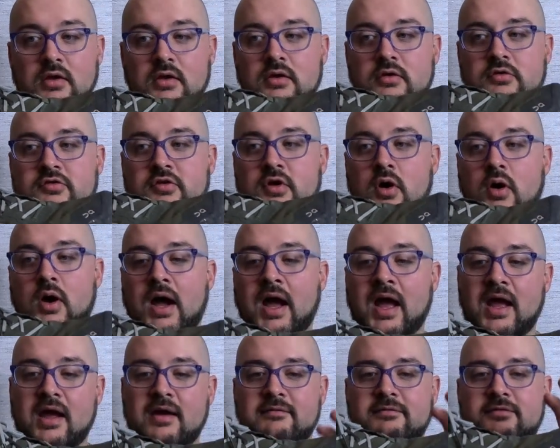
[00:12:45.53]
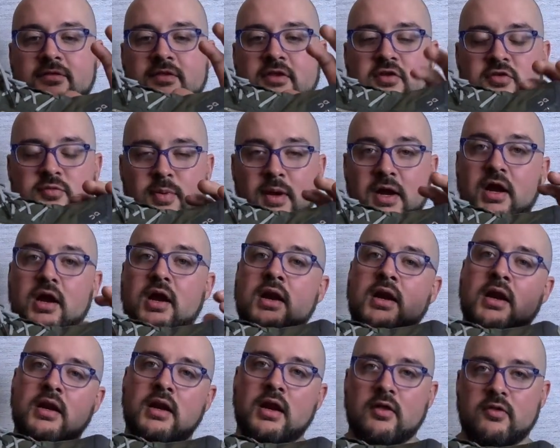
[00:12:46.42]
So I have this pair
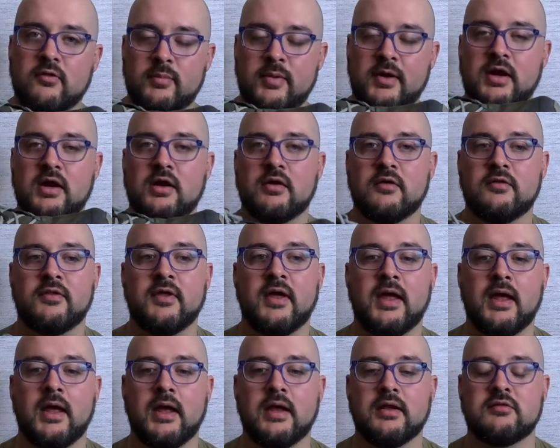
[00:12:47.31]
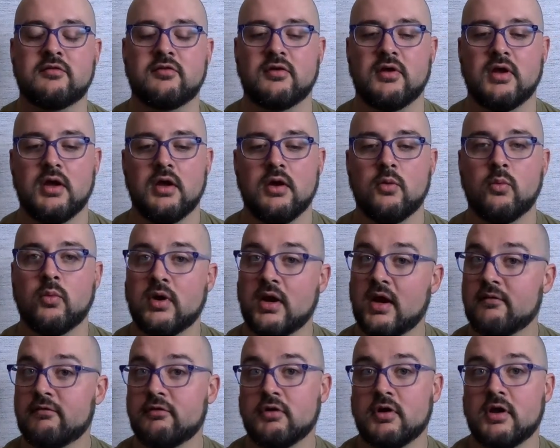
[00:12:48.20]
and another pair that
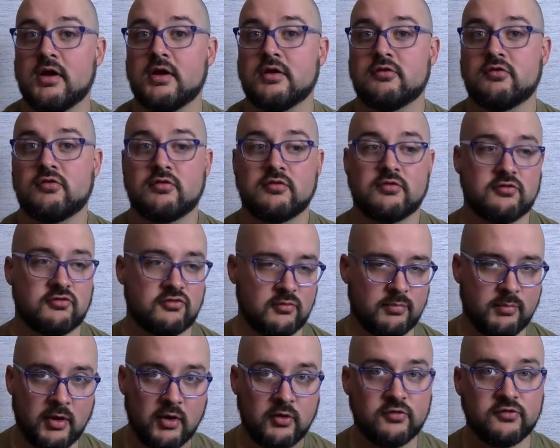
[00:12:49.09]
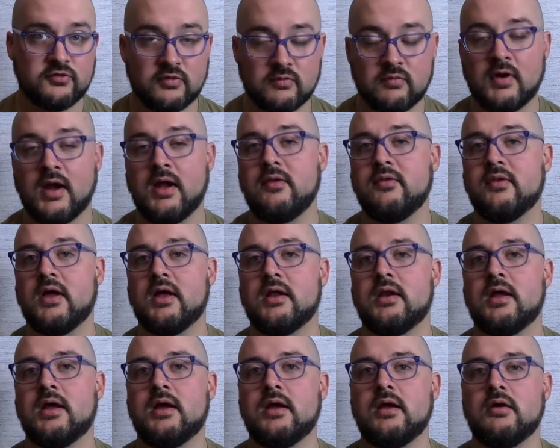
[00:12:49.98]
whenever it's supposed to rain
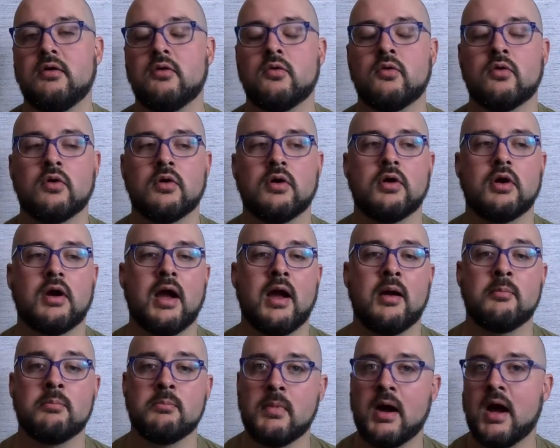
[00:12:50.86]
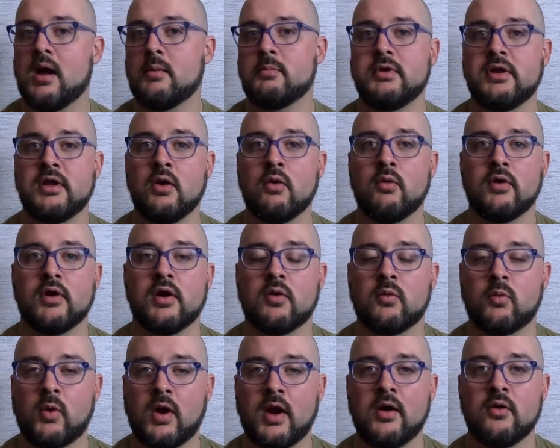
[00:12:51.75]
that day, or I might be going
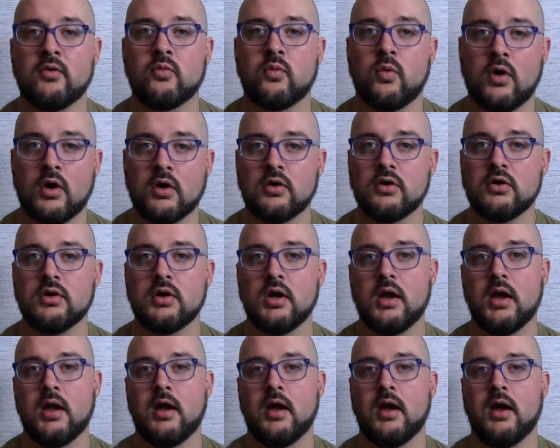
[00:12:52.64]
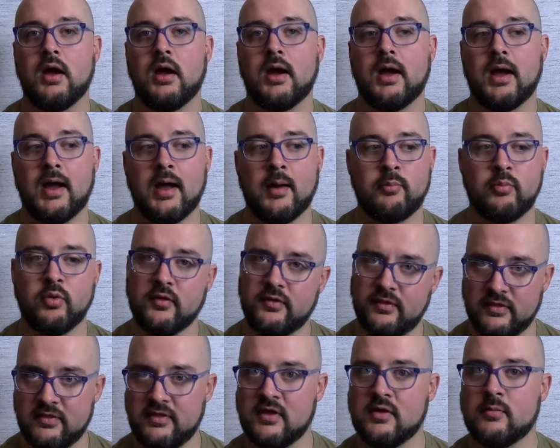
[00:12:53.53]
around water, I
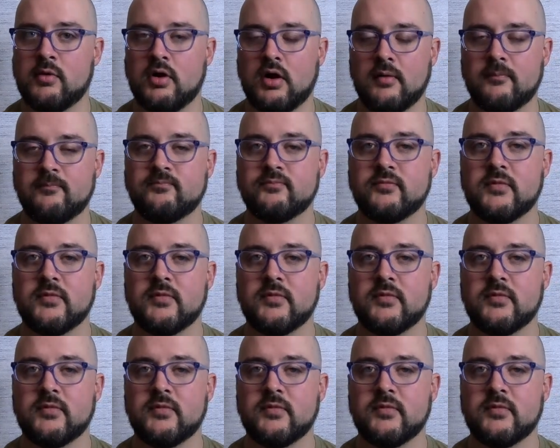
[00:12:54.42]
put them on.